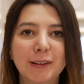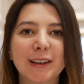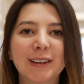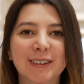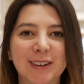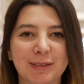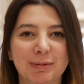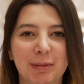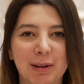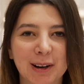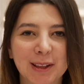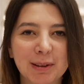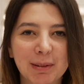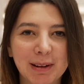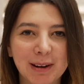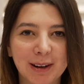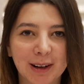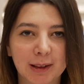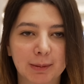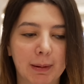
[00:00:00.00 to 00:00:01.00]
things just work the
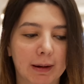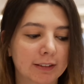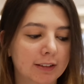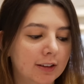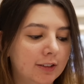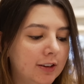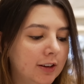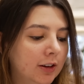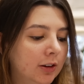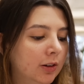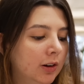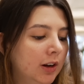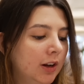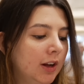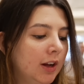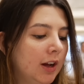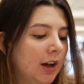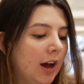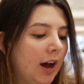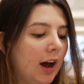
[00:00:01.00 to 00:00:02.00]
way you'd expect it to.
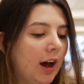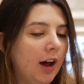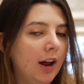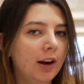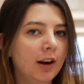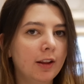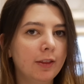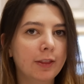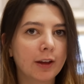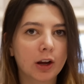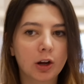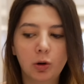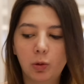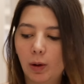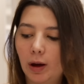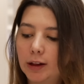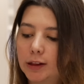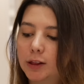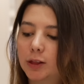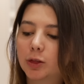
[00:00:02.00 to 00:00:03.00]
On the
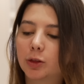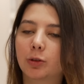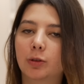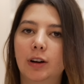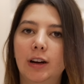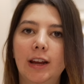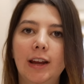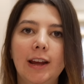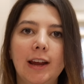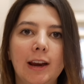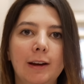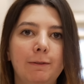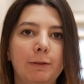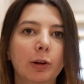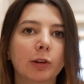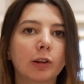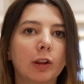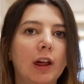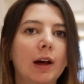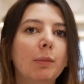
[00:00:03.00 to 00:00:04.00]
Quest 3, it
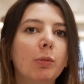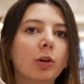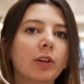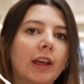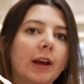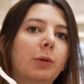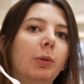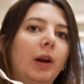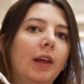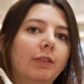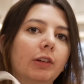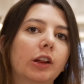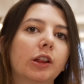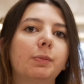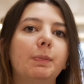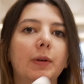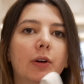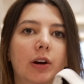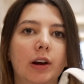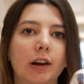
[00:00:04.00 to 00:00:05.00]
feels a lot more like what I've
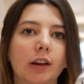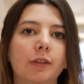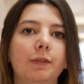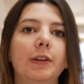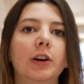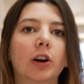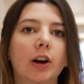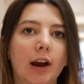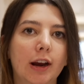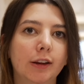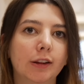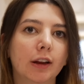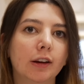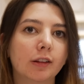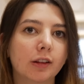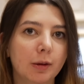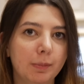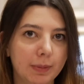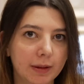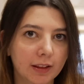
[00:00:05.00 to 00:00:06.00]
experienced VR
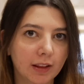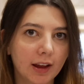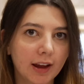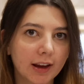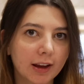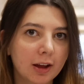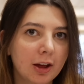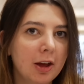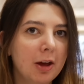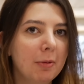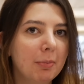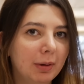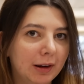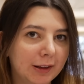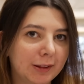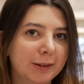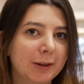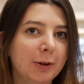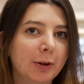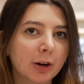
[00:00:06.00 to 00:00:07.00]
headsets to be like, but
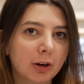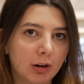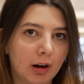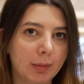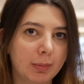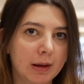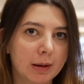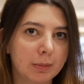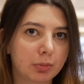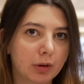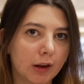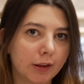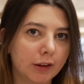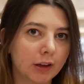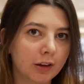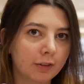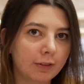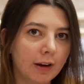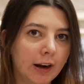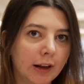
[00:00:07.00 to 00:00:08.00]
it's still incredibly
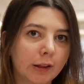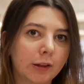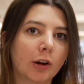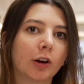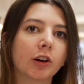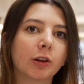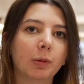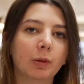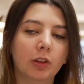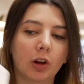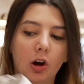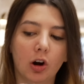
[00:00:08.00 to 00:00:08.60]
impressive. And it starts with the